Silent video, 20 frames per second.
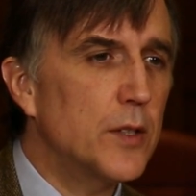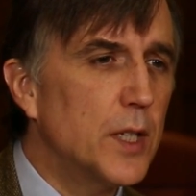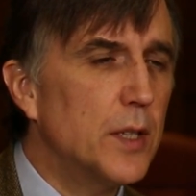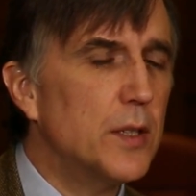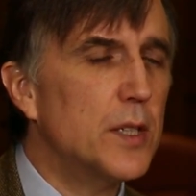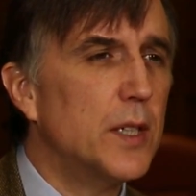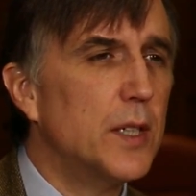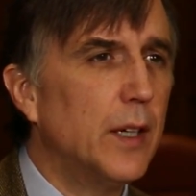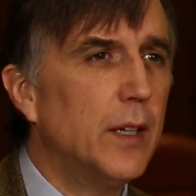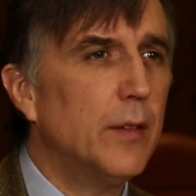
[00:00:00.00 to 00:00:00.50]

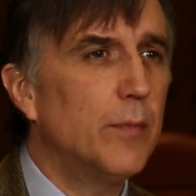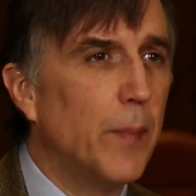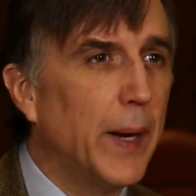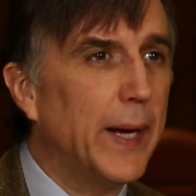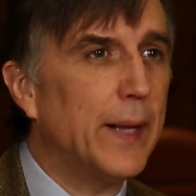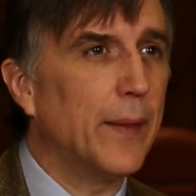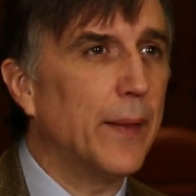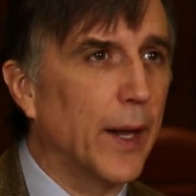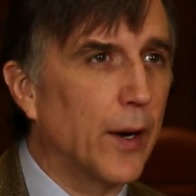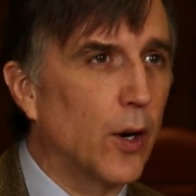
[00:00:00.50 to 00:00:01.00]
since then have
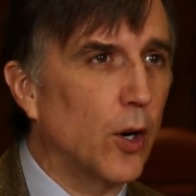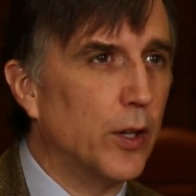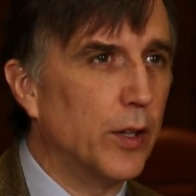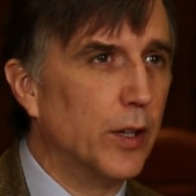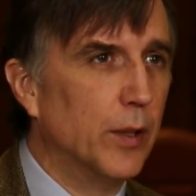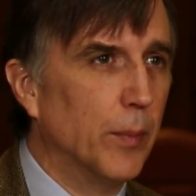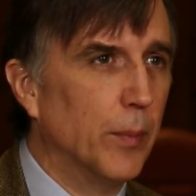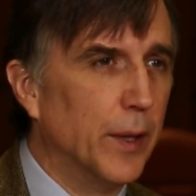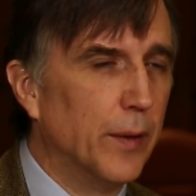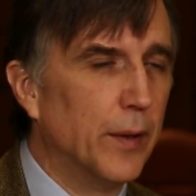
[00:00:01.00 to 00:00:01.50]
made that
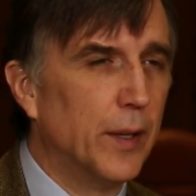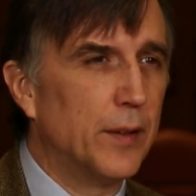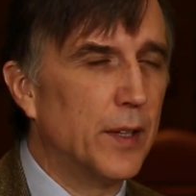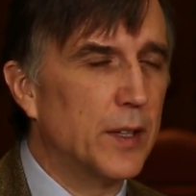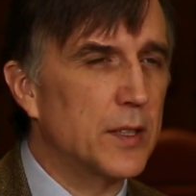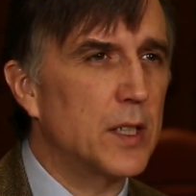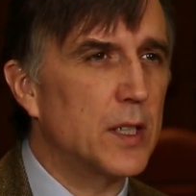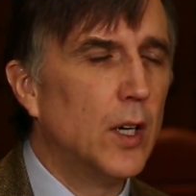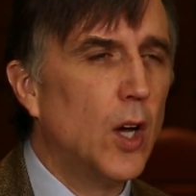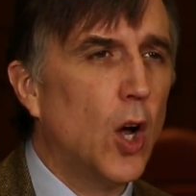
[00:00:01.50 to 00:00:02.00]
argument that
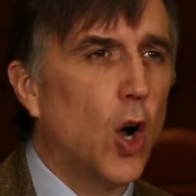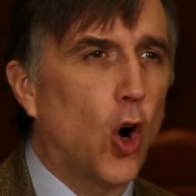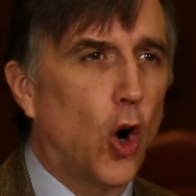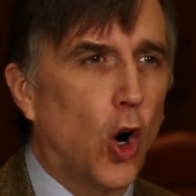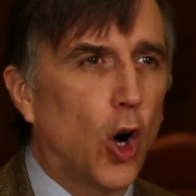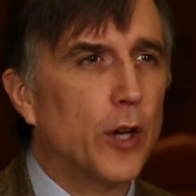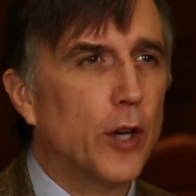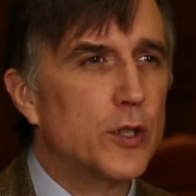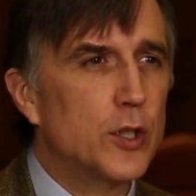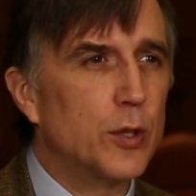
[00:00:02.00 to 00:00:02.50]
this
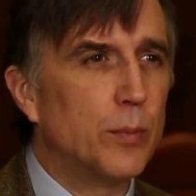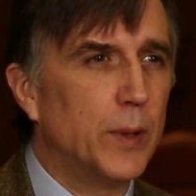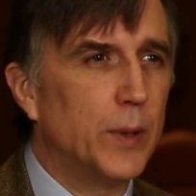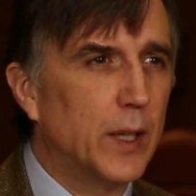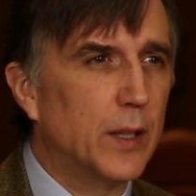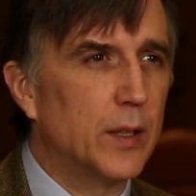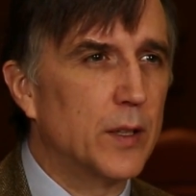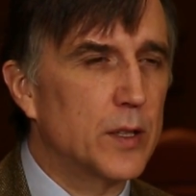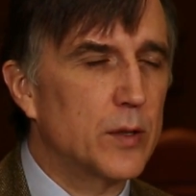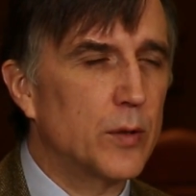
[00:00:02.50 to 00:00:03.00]
ought to
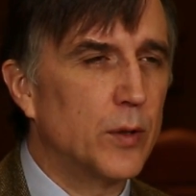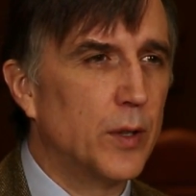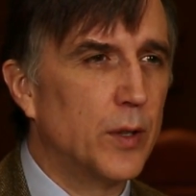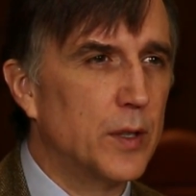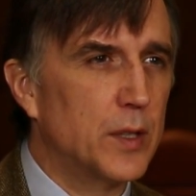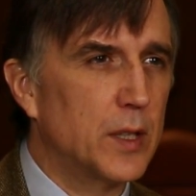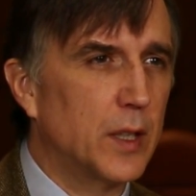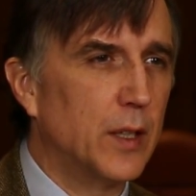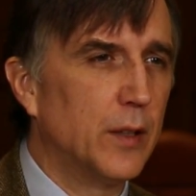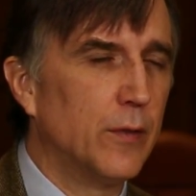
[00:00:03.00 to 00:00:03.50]
be
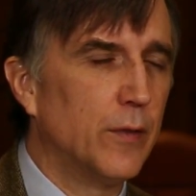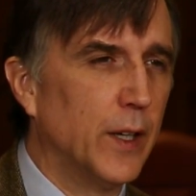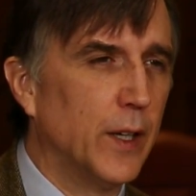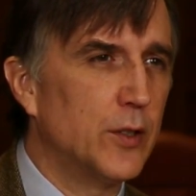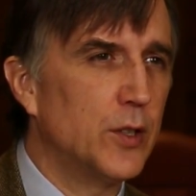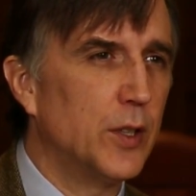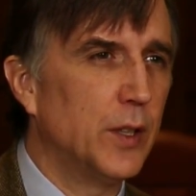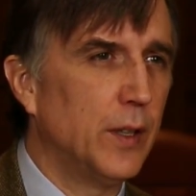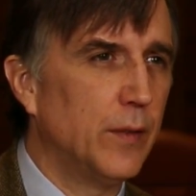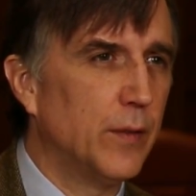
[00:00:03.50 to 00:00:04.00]
construed as a
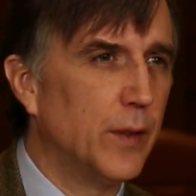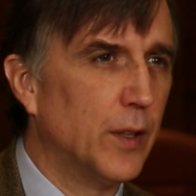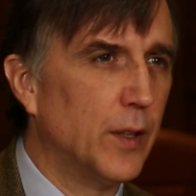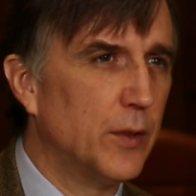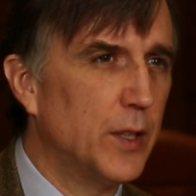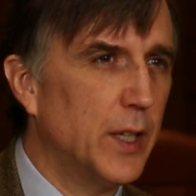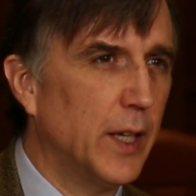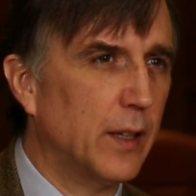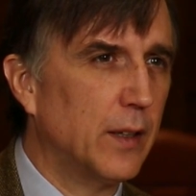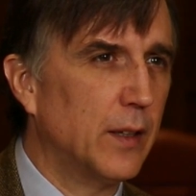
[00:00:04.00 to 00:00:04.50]
convention, even
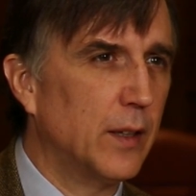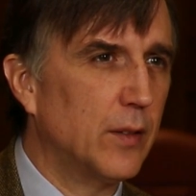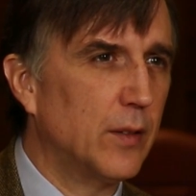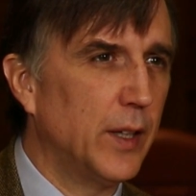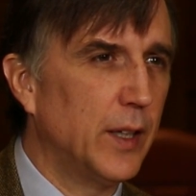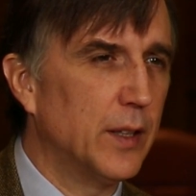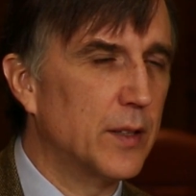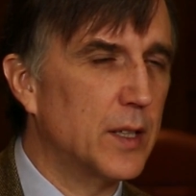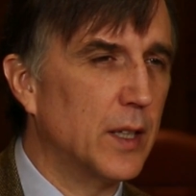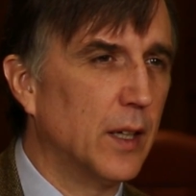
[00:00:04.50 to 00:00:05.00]
though
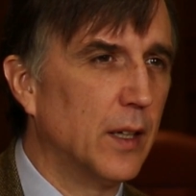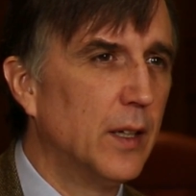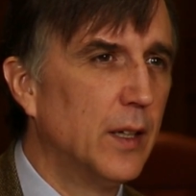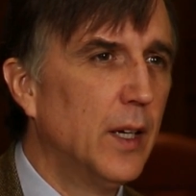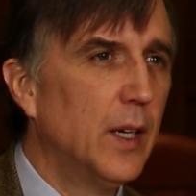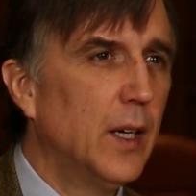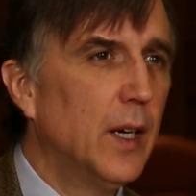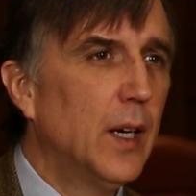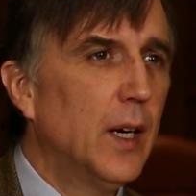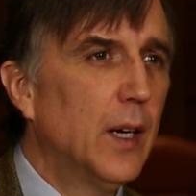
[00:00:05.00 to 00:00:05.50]
technically it's a
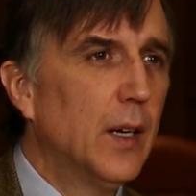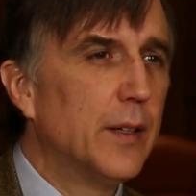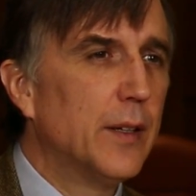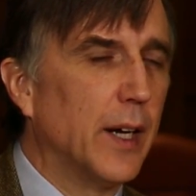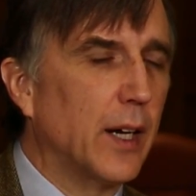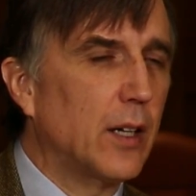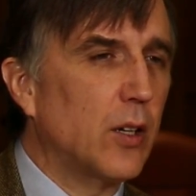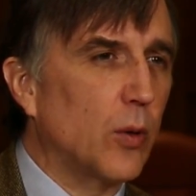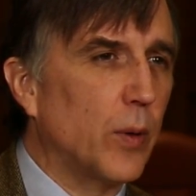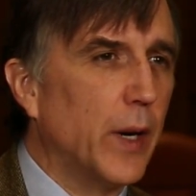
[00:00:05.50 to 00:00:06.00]

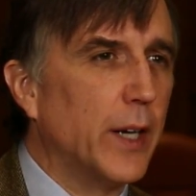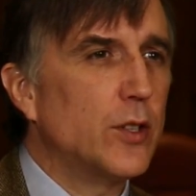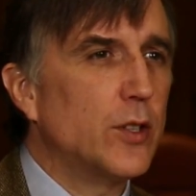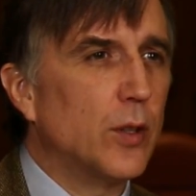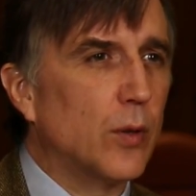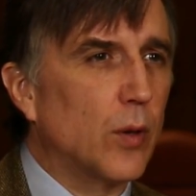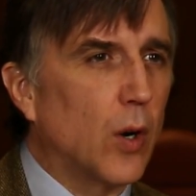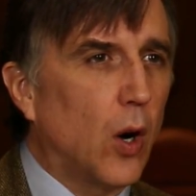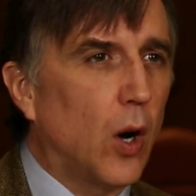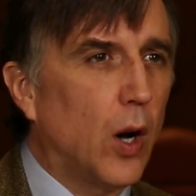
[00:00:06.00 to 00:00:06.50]

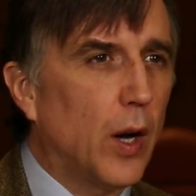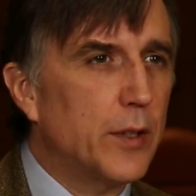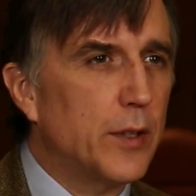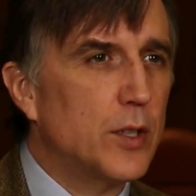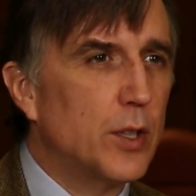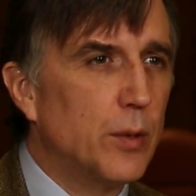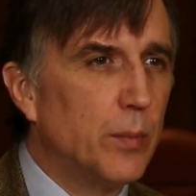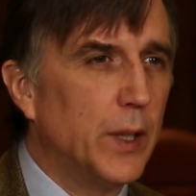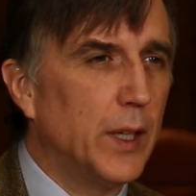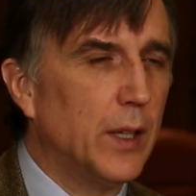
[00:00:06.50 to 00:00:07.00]
declaration, or
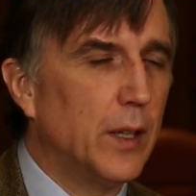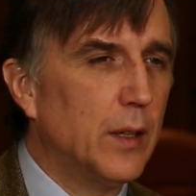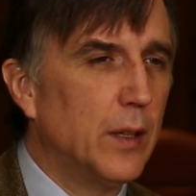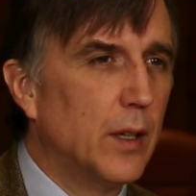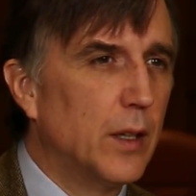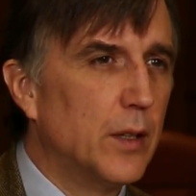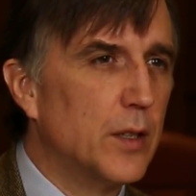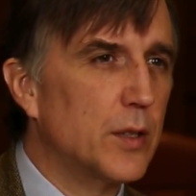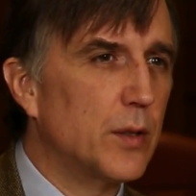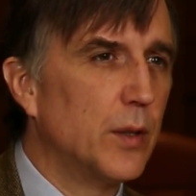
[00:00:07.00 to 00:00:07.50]
ought to be
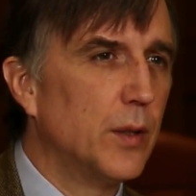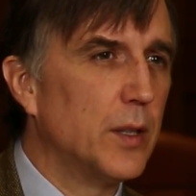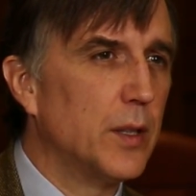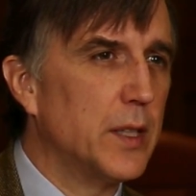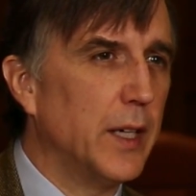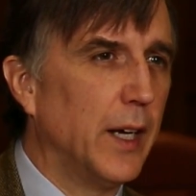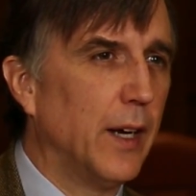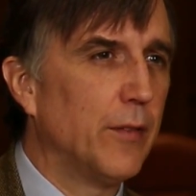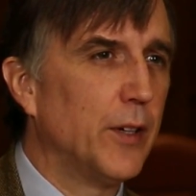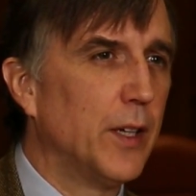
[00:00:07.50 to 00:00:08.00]
construed
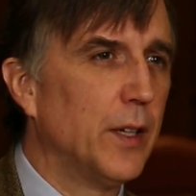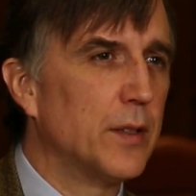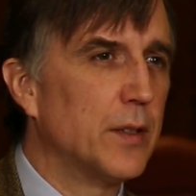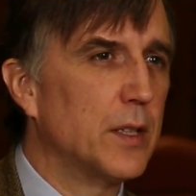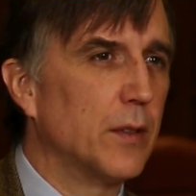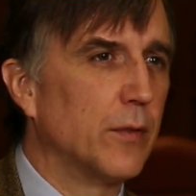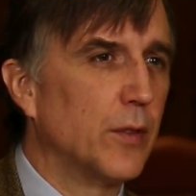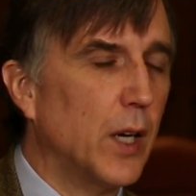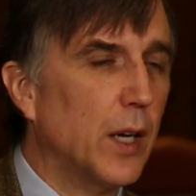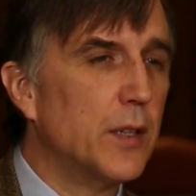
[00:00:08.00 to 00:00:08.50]
as
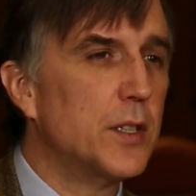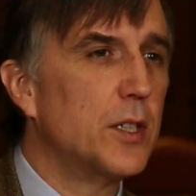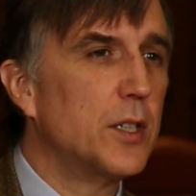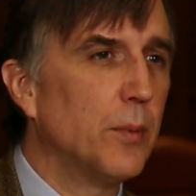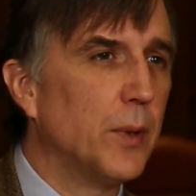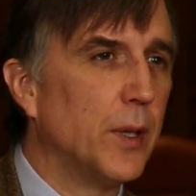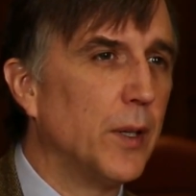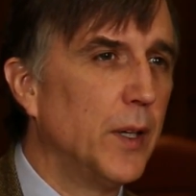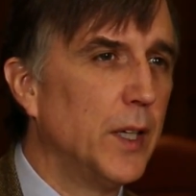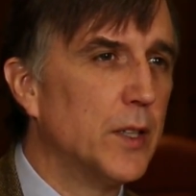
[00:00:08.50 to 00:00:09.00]
evidence of
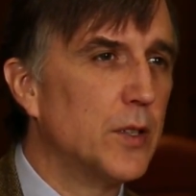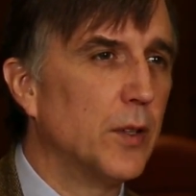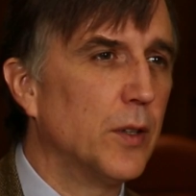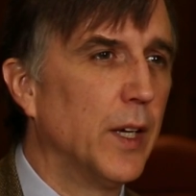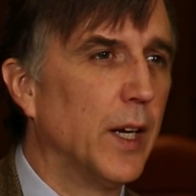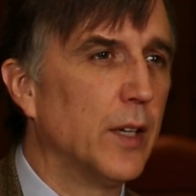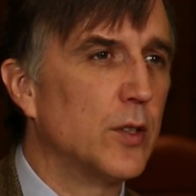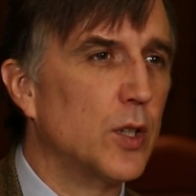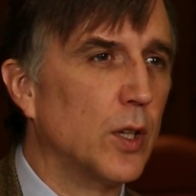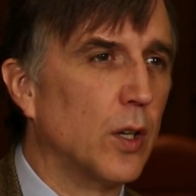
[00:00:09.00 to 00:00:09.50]
customary
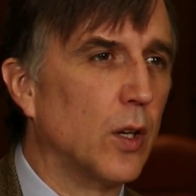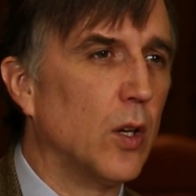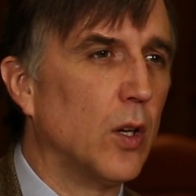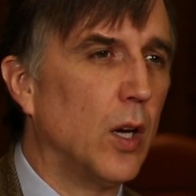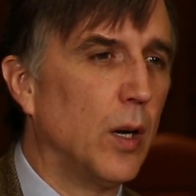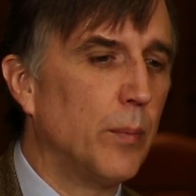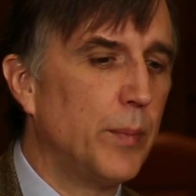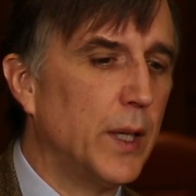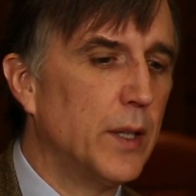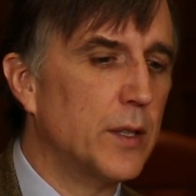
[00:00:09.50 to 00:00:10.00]
international
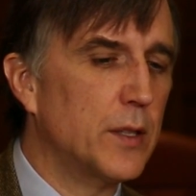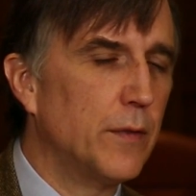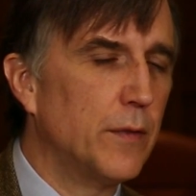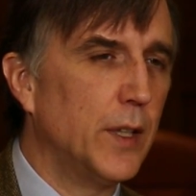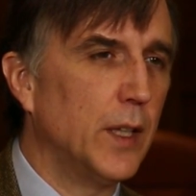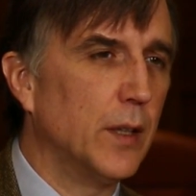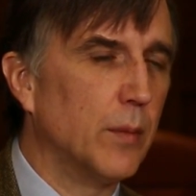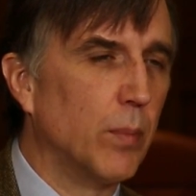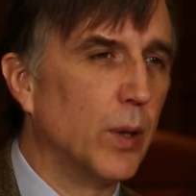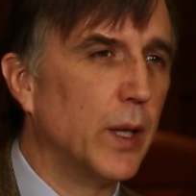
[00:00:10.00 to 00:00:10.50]
law because
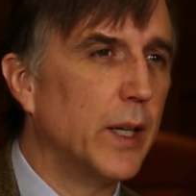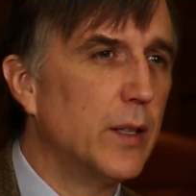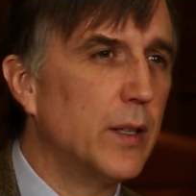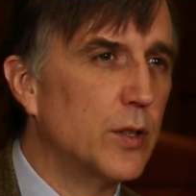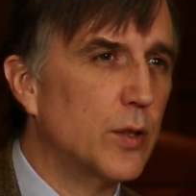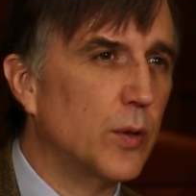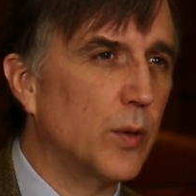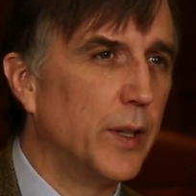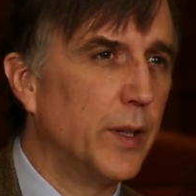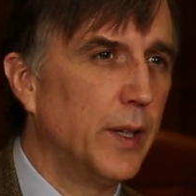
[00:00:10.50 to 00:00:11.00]
of the
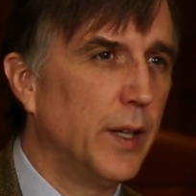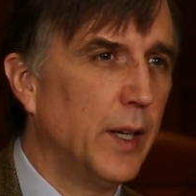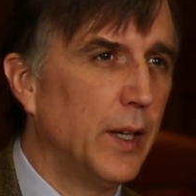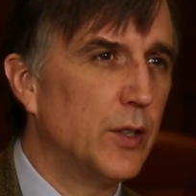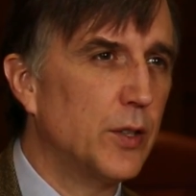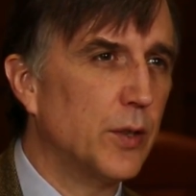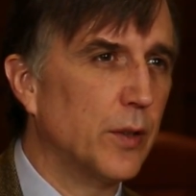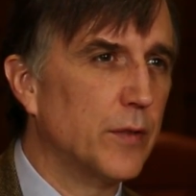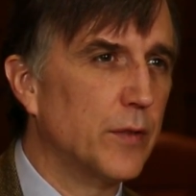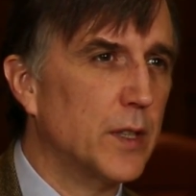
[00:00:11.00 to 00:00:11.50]
obligatory
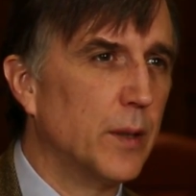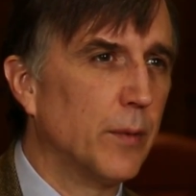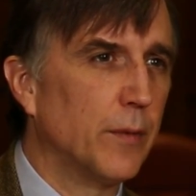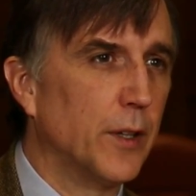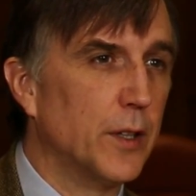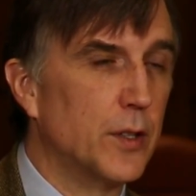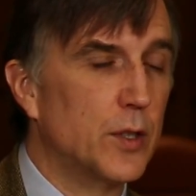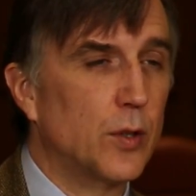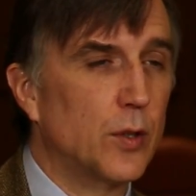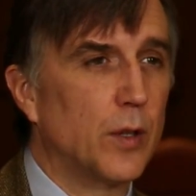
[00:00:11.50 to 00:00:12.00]
nature of some
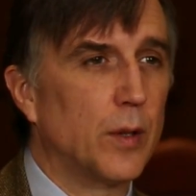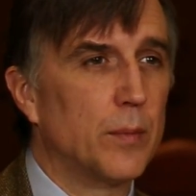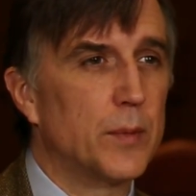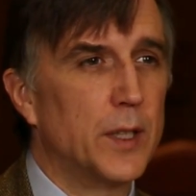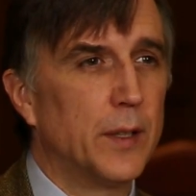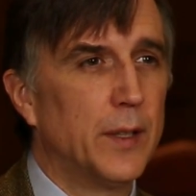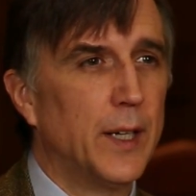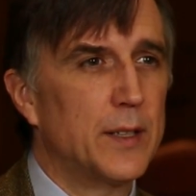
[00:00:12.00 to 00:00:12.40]
of the terms.